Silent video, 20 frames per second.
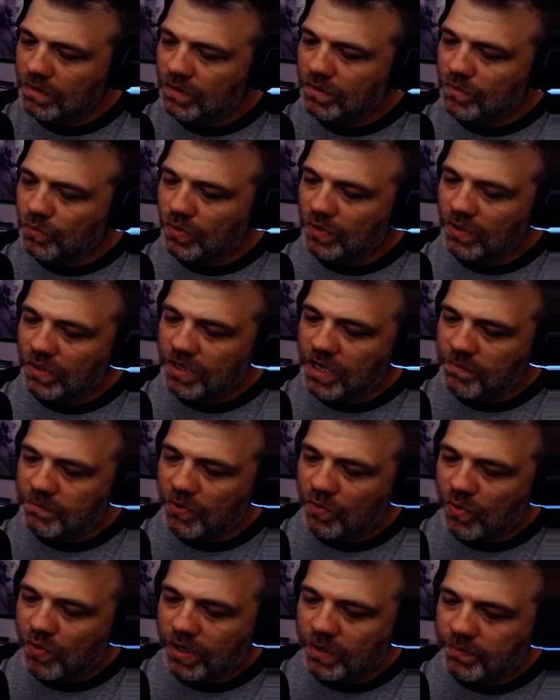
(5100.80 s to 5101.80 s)
We'll look up a
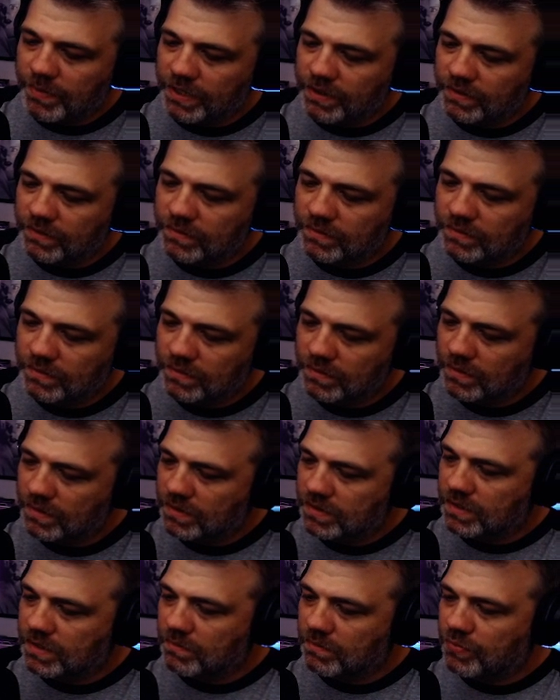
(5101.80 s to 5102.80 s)
workman
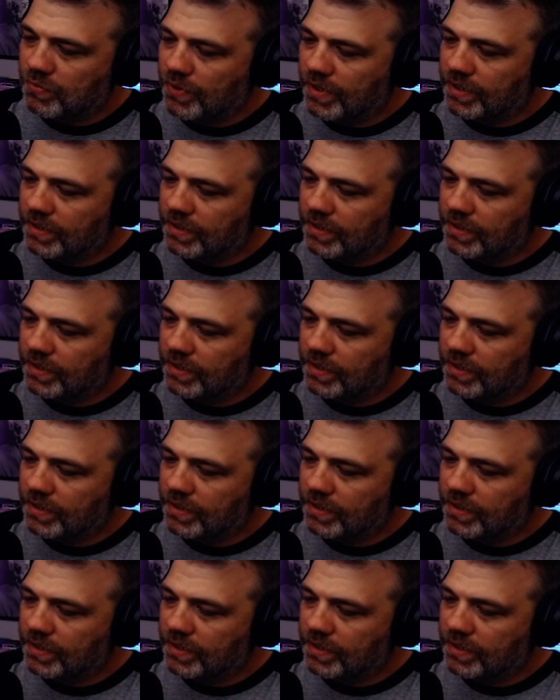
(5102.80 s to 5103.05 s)
at some point.